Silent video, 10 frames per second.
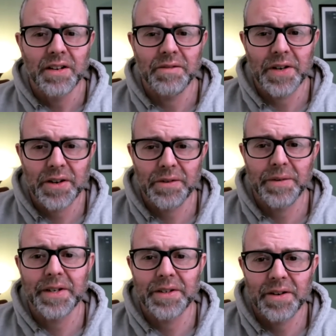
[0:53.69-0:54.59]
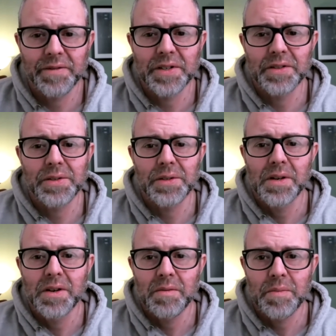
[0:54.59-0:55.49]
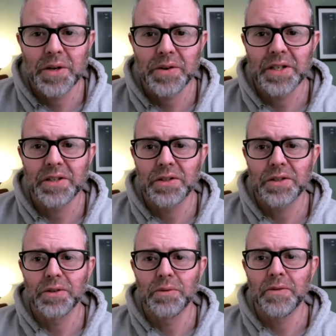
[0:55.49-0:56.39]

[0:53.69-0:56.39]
of Algorand governance period two.